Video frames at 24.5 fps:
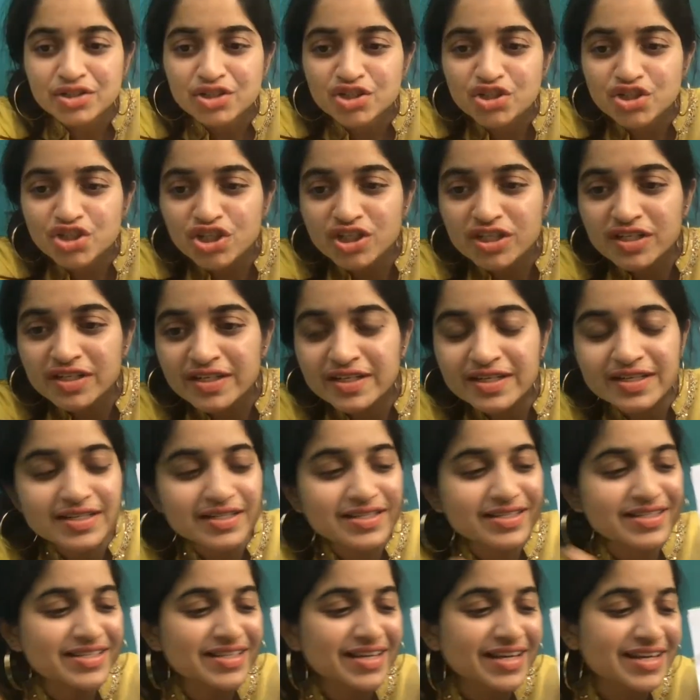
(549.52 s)

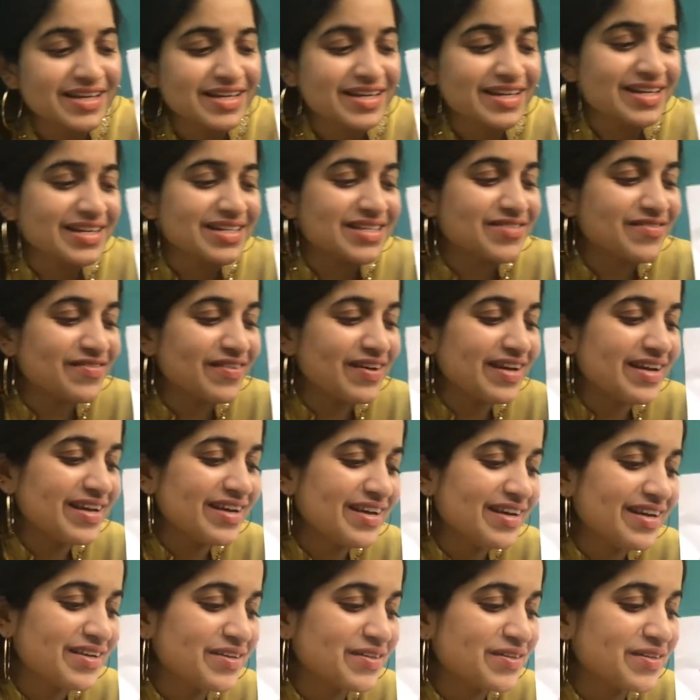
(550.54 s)
Cheese, yes,
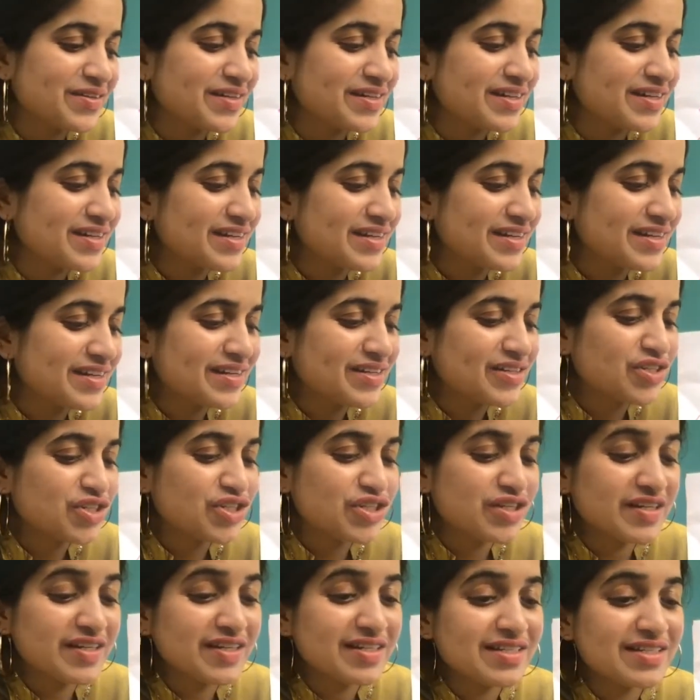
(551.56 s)
very good.
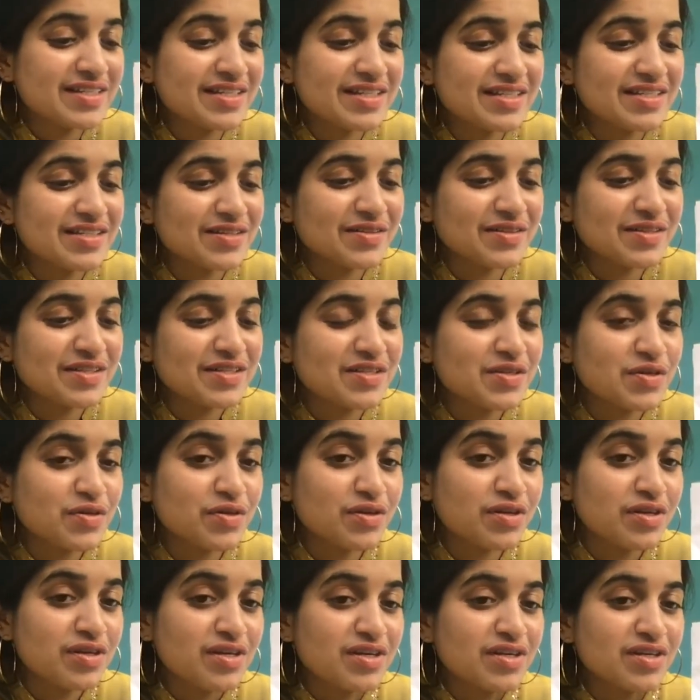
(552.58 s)
Cheese is also
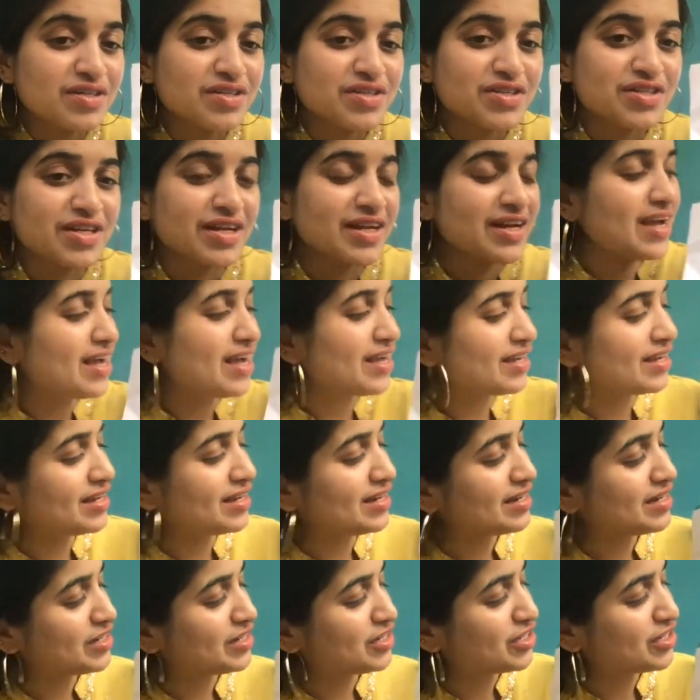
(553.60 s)
triangle
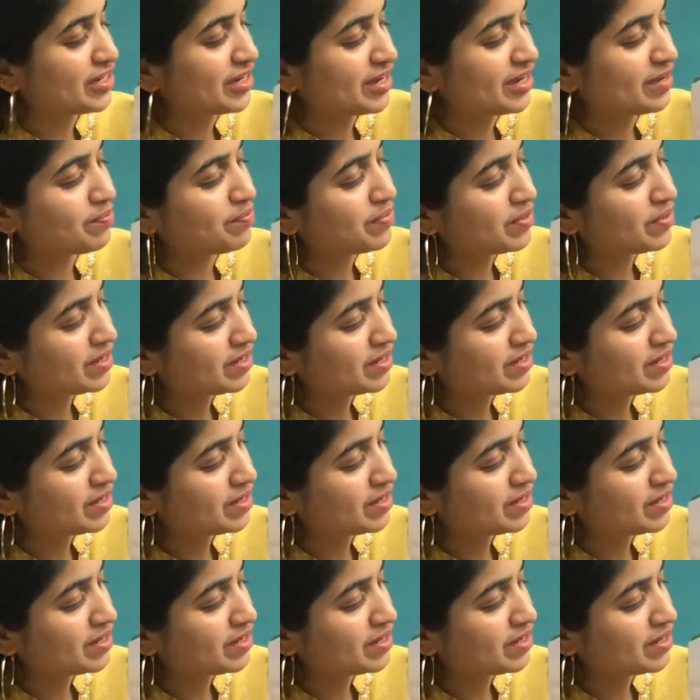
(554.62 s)
in shape.